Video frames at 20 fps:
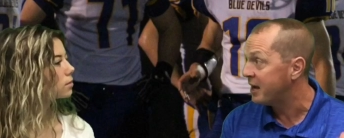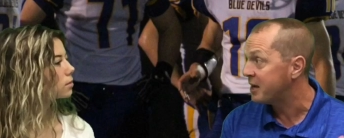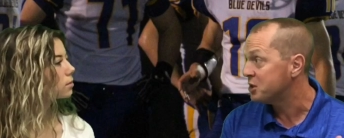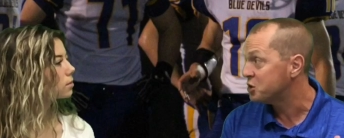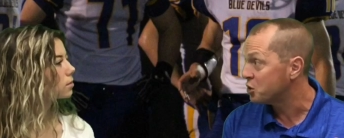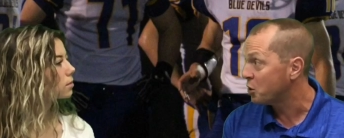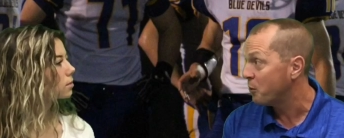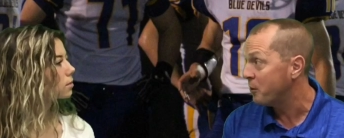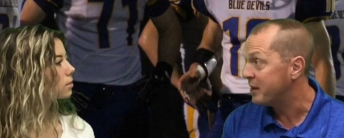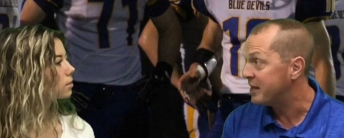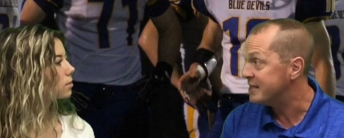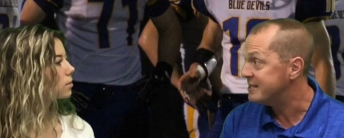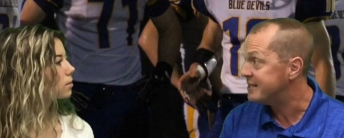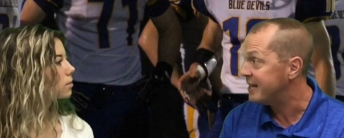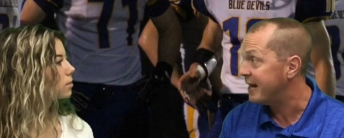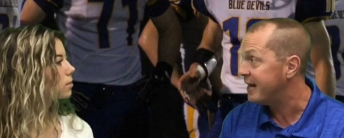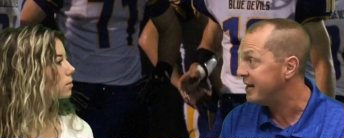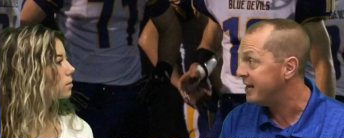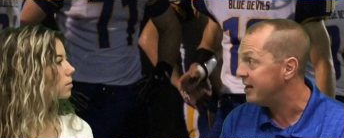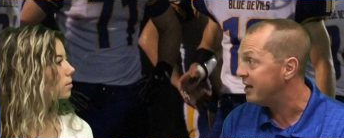Speaker 1: making sure we
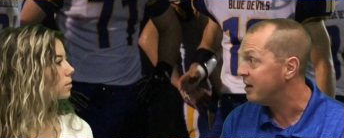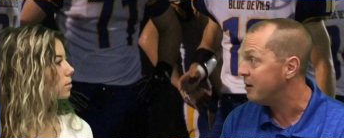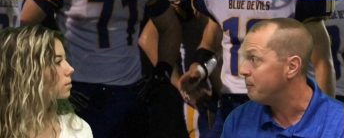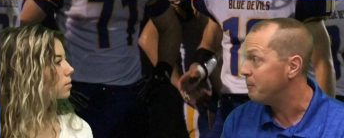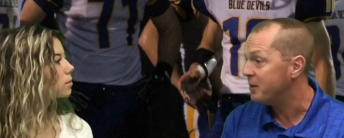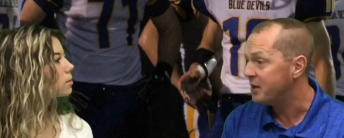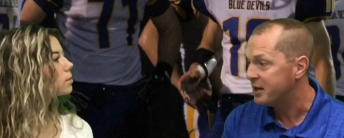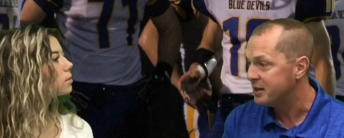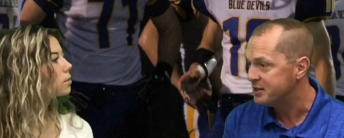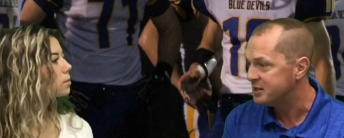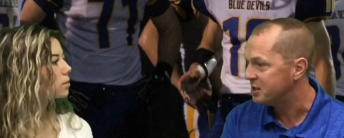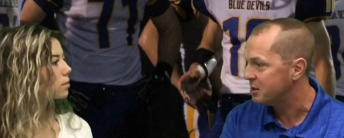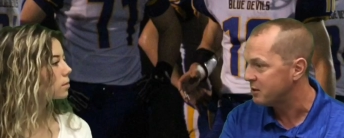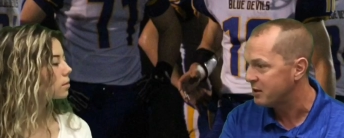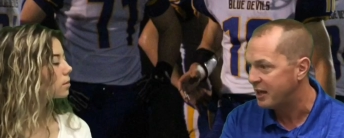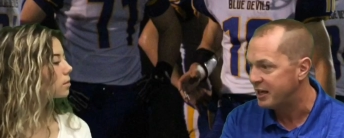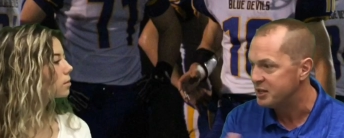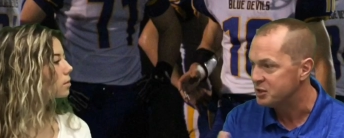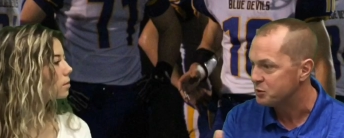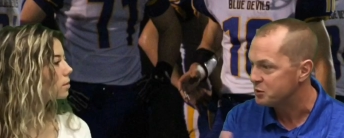contain him because he'll
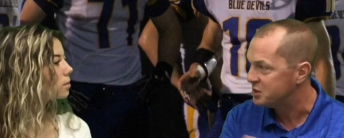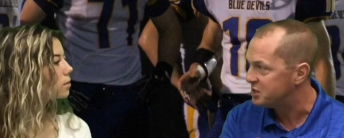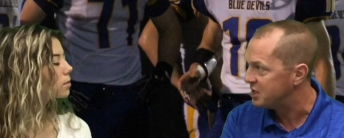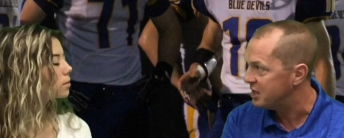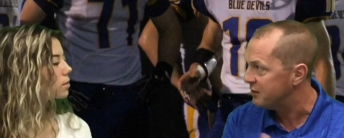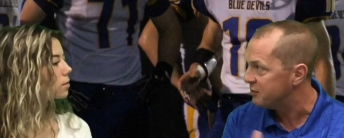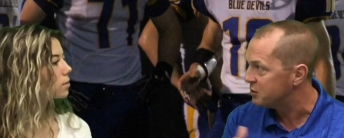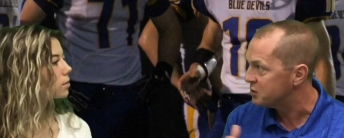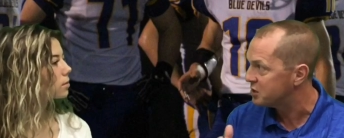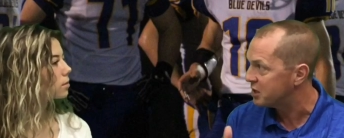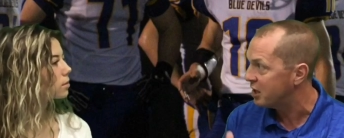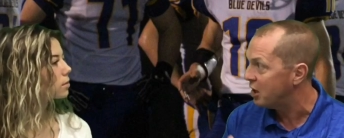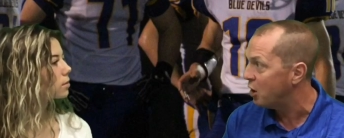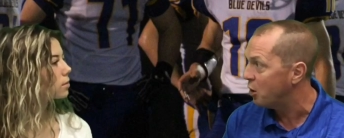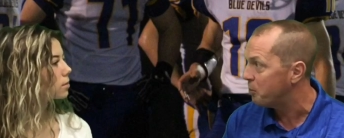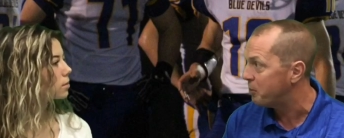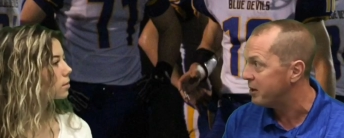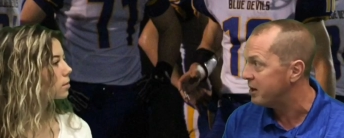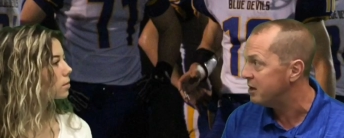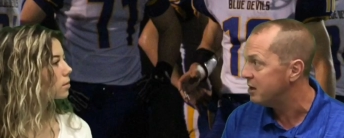let his receivers get
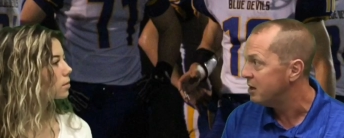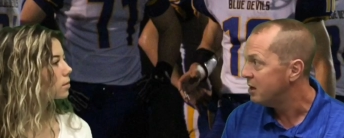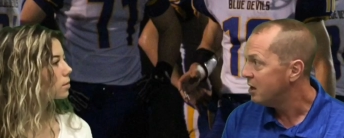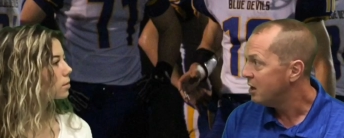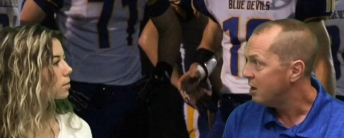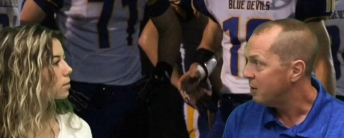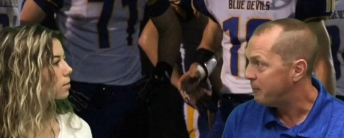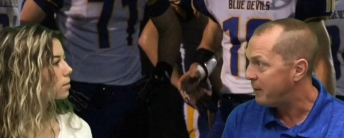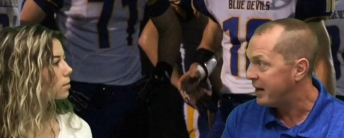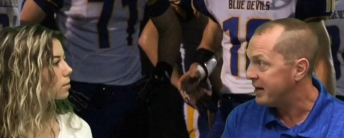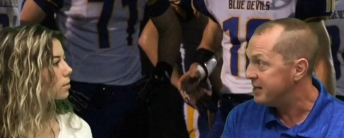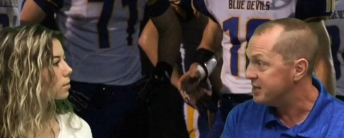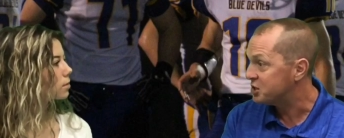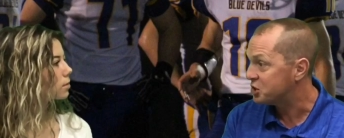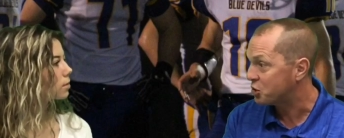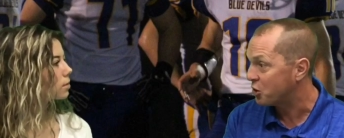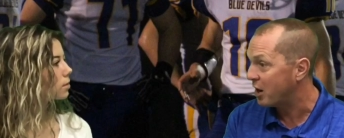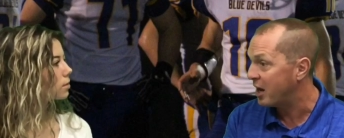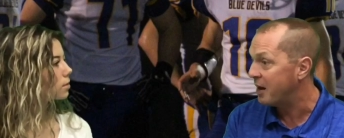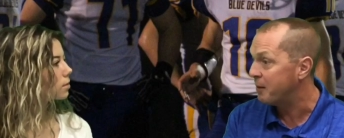open by his
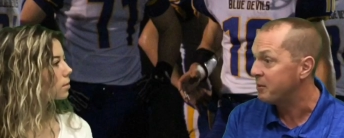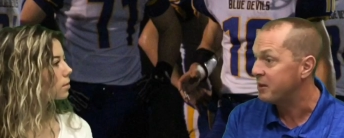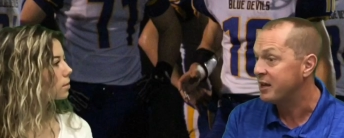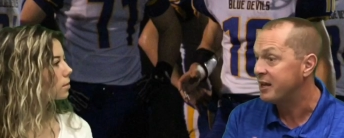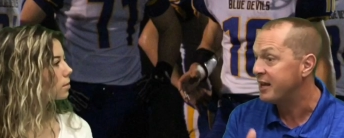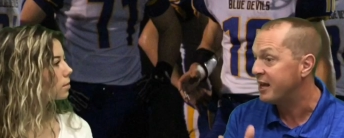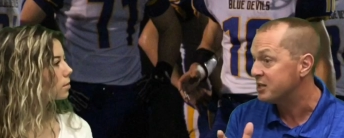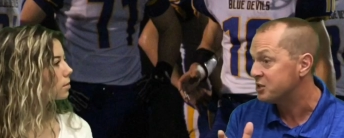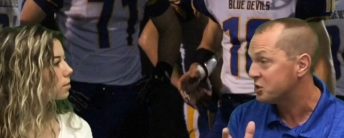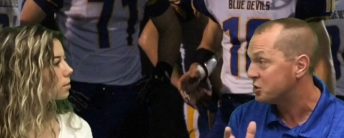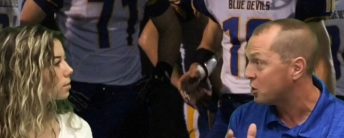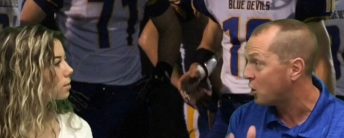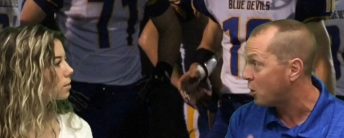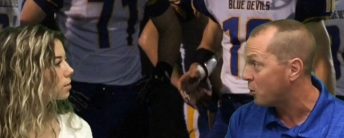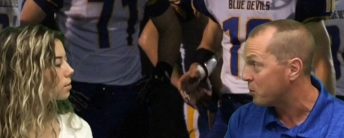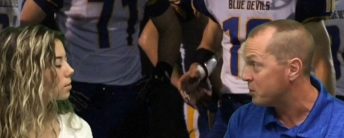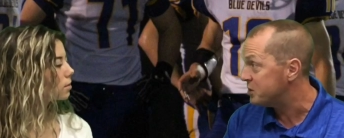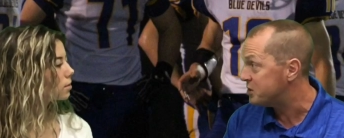scrambling. He has a tall